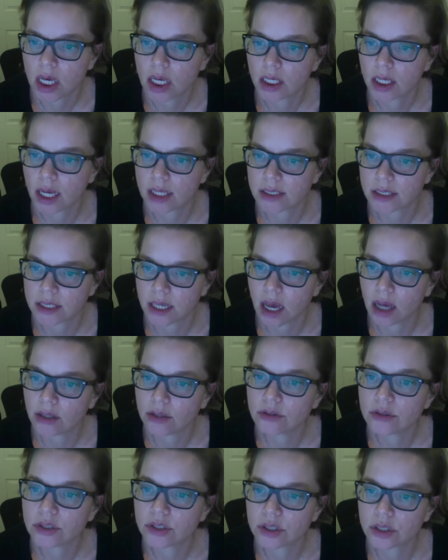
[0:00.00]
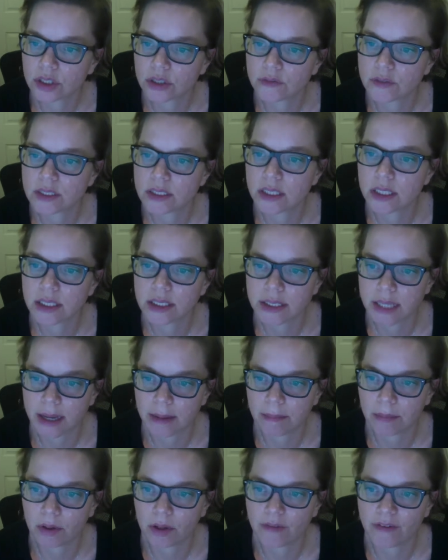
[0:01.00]
Castellano served as an
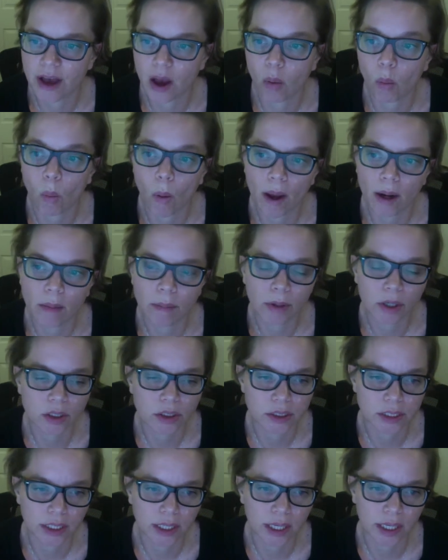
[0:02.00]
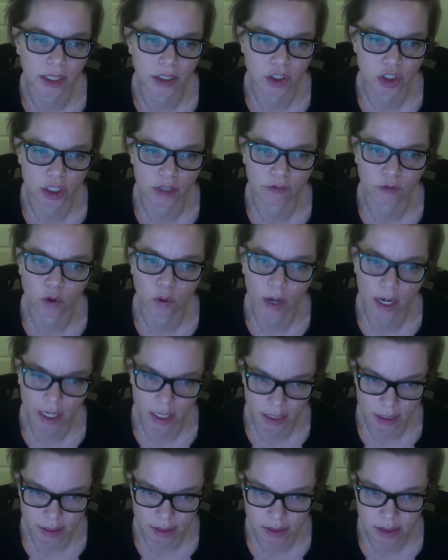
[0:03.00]
example of how one person can achieve
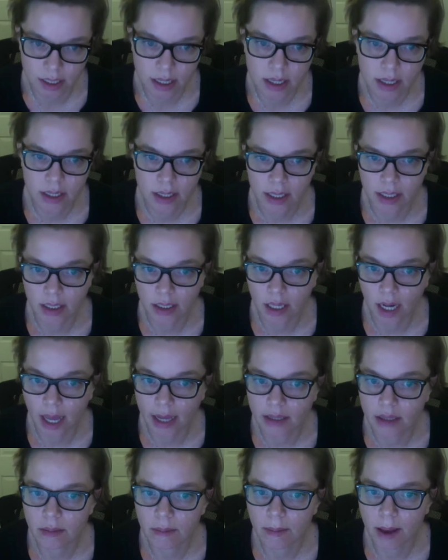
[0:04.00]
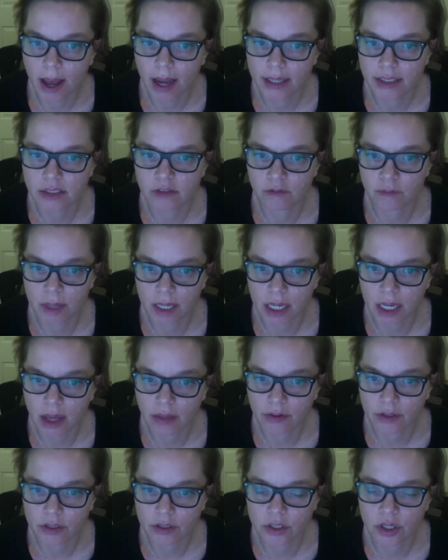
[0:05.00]
greatness and enlighten the minds of many
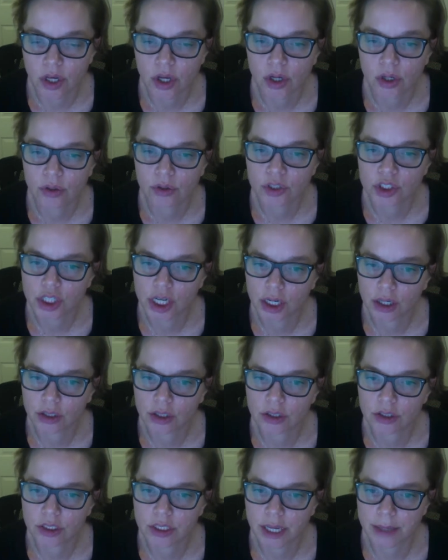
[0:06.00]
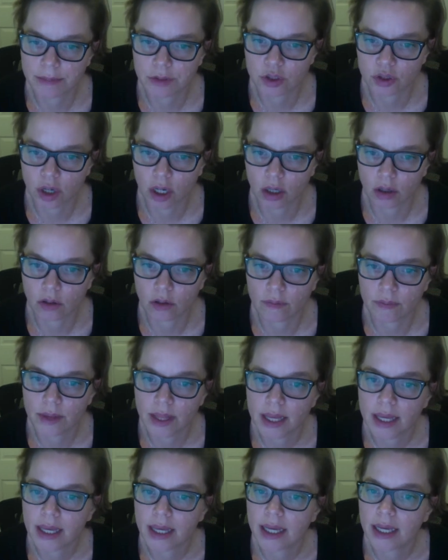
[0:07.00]
others who shared her same struggle.
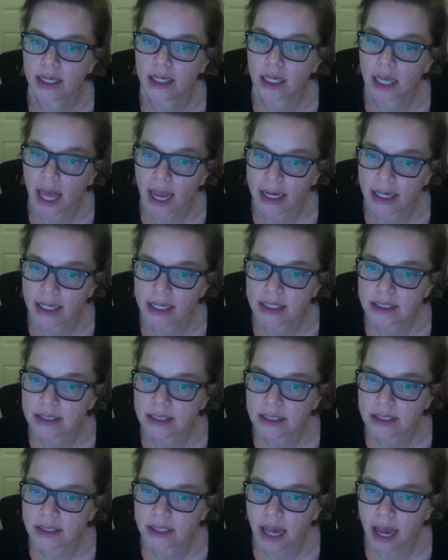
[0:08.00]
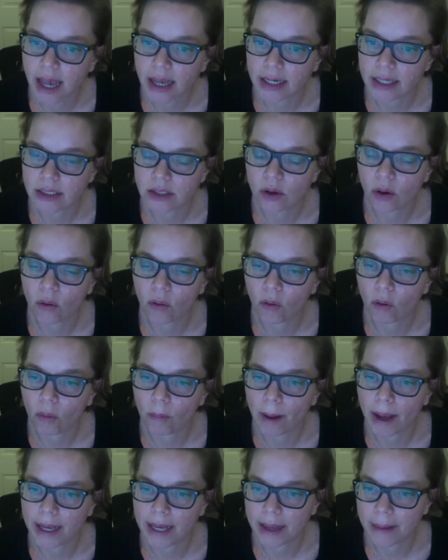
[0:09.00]
Enlightening society as a whole
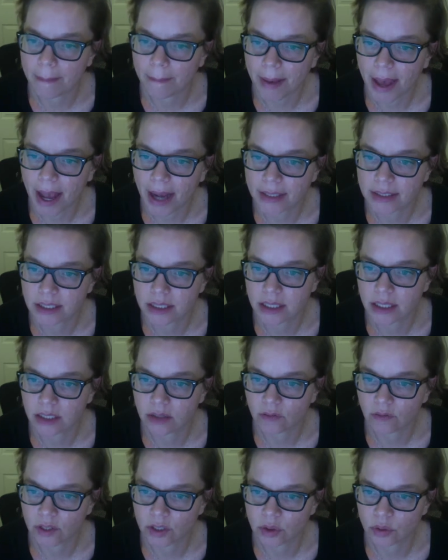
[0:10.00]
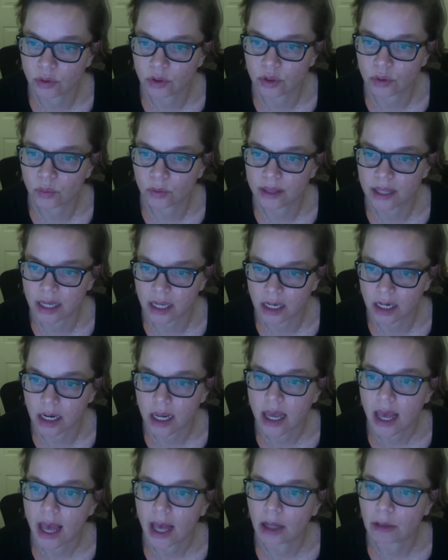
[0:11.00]
by impacting the individuals within
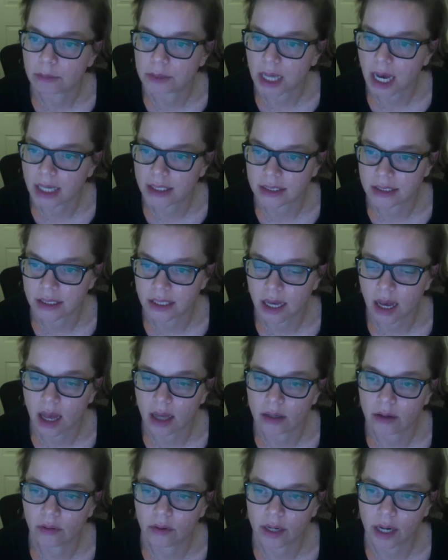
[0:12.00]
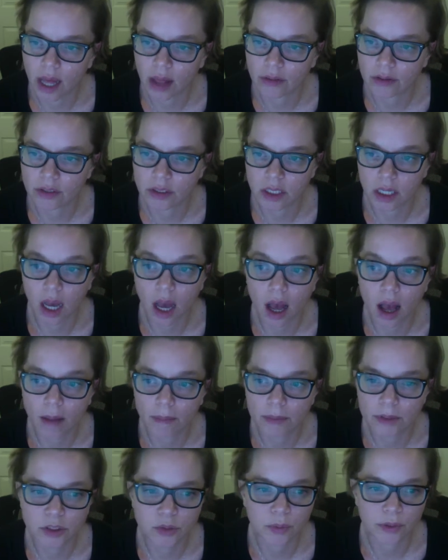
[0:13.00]
helped Castellano and others
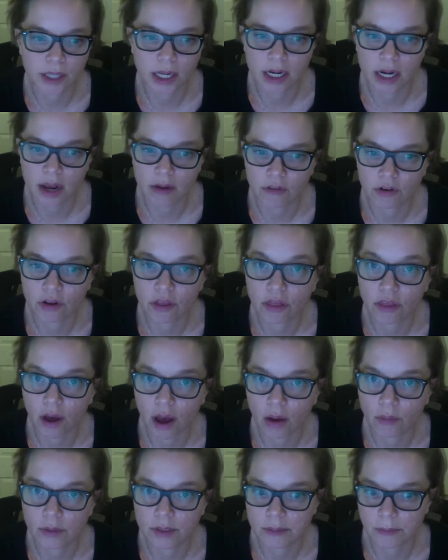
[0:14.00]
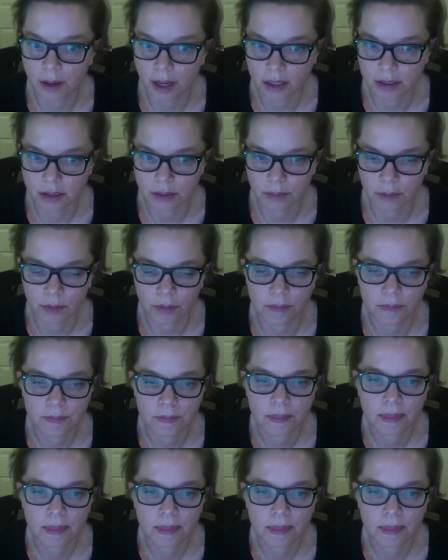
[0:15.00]
accomplish what they never thought was possible.